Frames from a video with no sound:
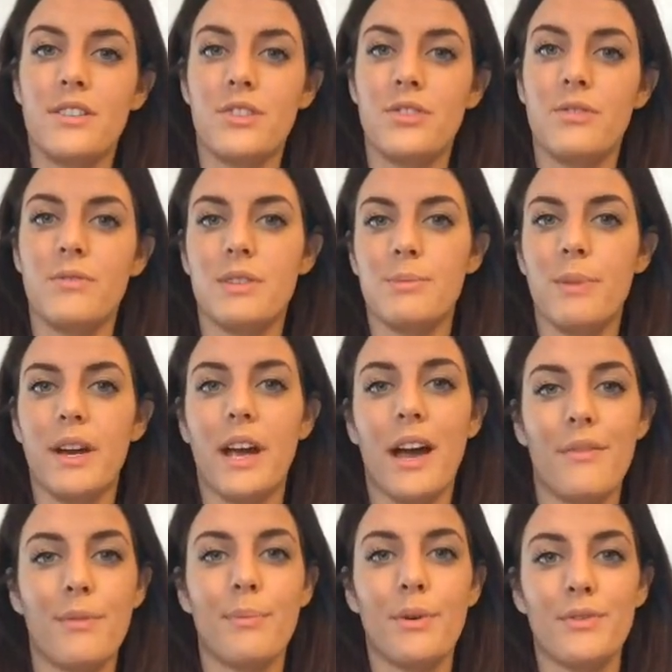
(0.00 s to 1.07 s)
students might
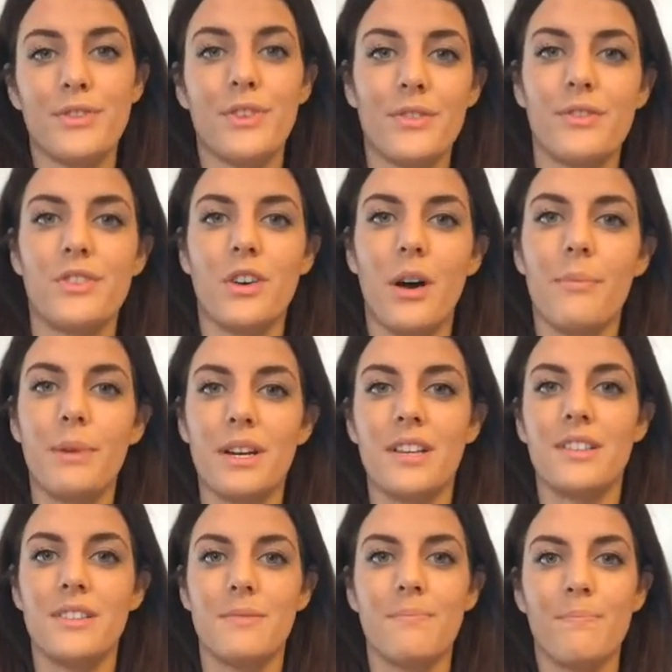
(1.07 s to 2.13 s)
have about certain topics.